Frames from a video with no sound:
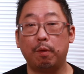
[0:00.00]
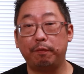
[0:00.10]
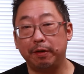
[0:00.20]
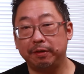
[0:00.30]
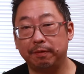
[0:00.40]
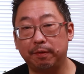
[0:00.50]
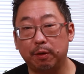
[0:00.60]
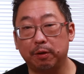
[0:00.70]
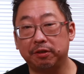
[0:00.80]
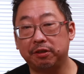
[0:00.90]
Well, first of
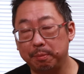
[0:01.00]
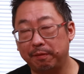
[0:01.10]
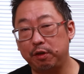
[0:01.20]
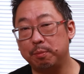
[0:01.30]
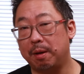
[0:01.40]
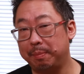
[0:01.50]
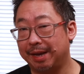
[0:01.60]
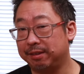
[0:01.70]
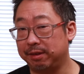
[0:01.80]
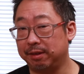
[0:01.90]
all, some of you might be
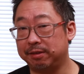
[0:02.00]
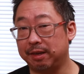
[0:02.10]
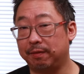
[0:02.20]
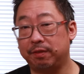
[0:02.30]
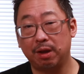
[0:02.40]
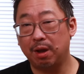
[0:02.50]
asking yourselves,